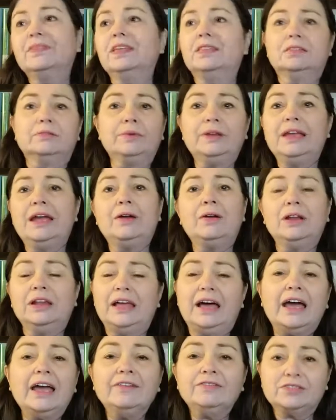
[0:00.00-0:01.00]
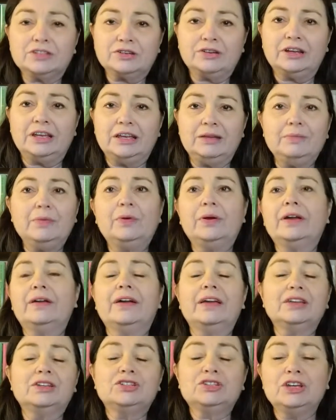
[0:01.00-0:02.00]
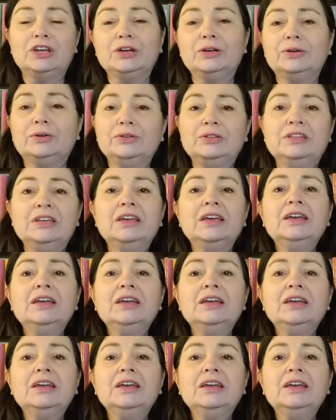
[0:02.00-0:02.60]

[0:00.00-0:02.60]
3-hour live stream where I showed